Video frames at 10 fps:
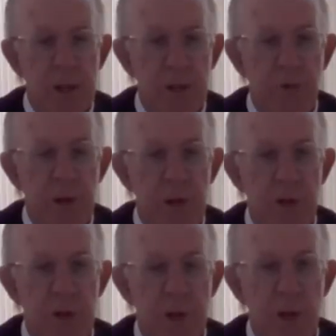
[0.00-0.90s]
does, for
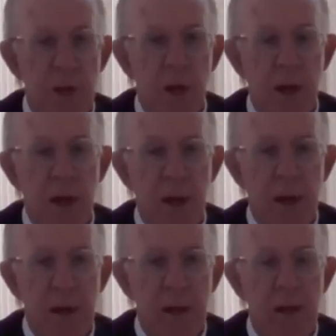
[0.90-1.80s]
instance,
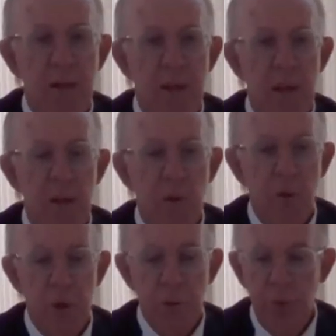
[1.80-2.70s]
your
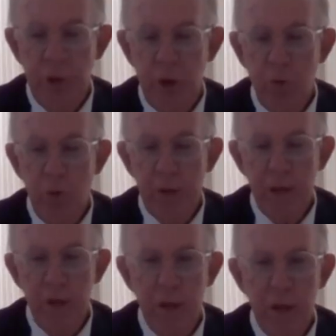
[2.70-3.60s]
lordship will recall that
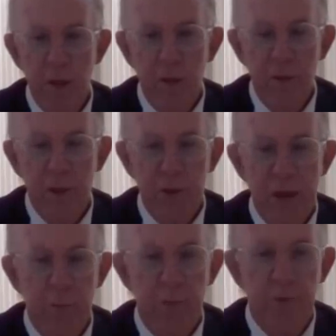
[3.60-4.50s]
in the
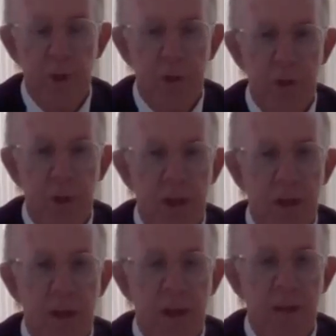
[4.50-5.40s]
restraint provision,
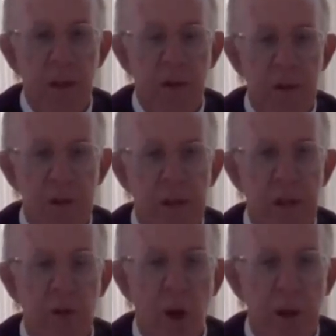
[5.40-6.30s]
there is an
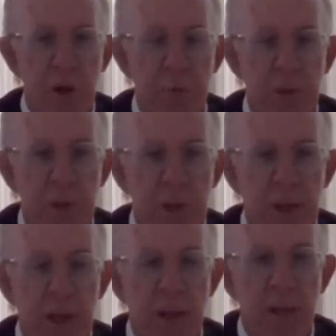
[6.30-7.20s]
acknowledgement
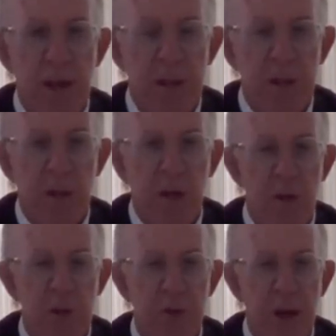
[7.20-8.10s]
that
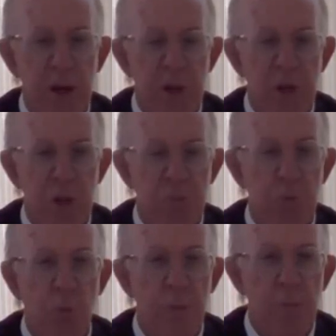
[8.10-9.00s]
close
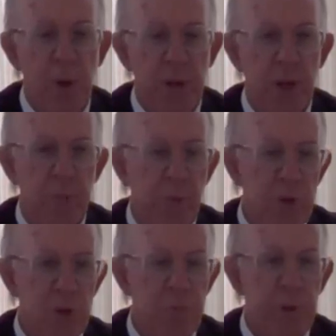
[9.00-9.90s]
relationships will be built up,
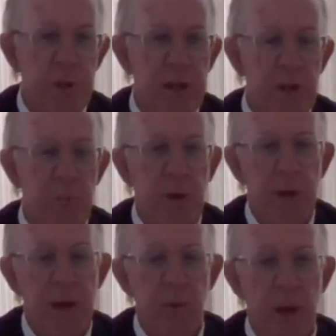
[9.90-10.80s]
which is protectable.
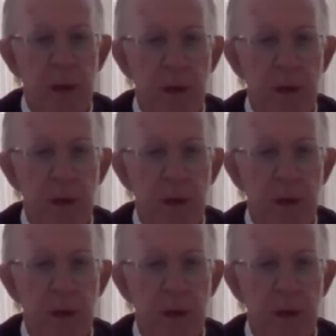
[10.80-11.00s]
And